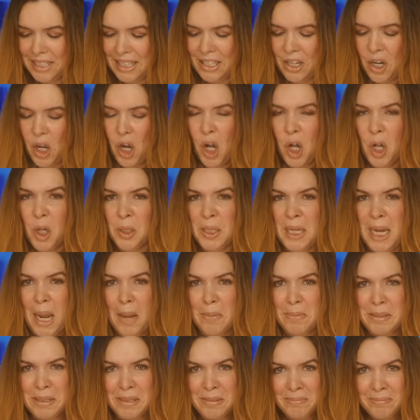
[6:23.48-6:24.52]
and all
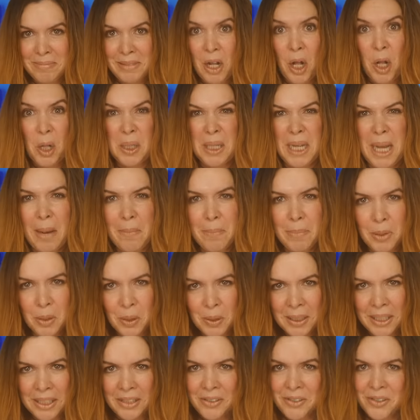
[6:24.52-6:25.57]
caps, all capital
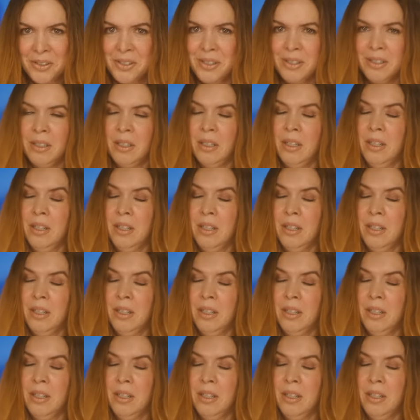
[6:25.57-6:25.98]
letters.